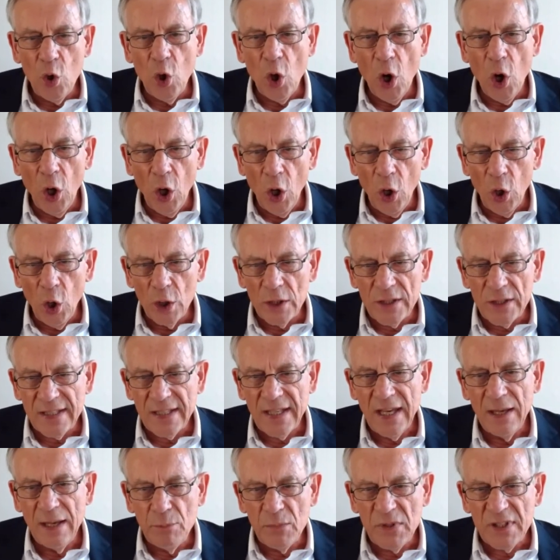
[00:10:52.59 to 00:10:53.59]
calls
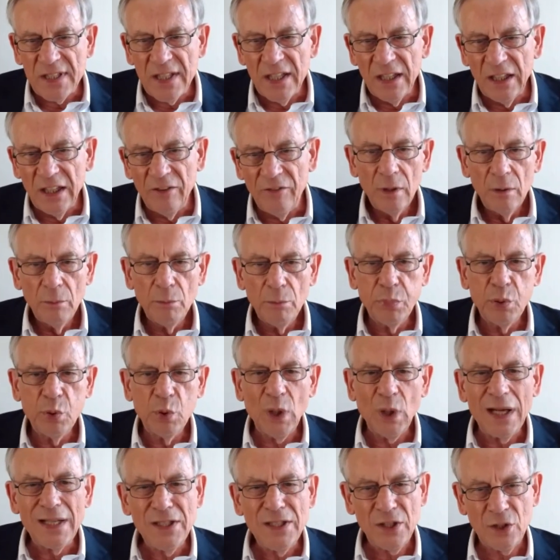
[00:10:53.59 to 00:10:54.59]
himself
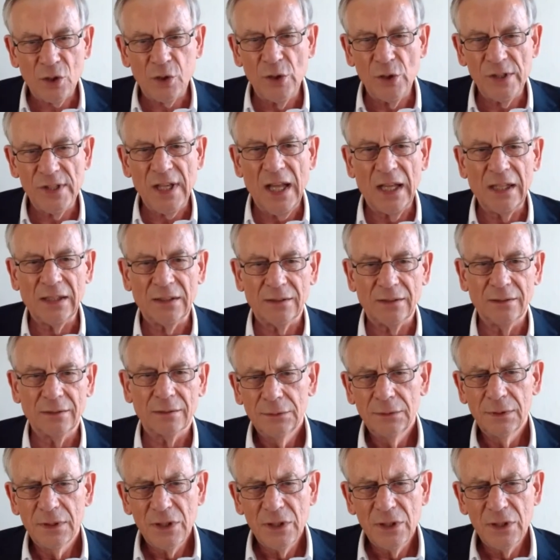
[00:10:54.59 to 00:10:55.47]
price consultant.